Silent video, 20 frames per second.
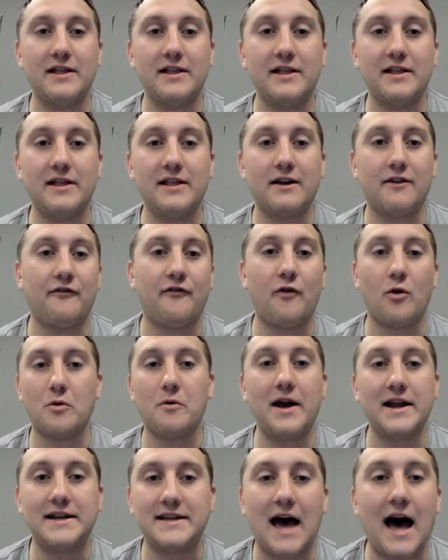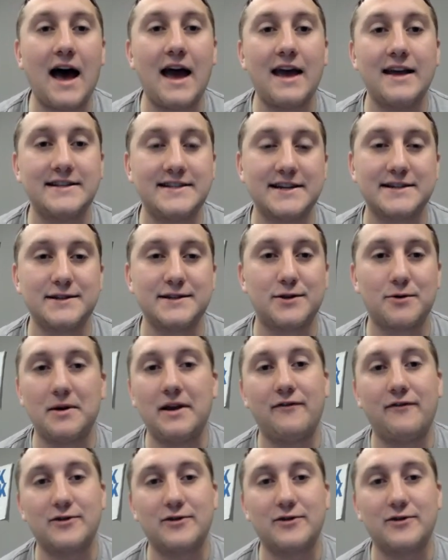a 4-way tie at 6-3 for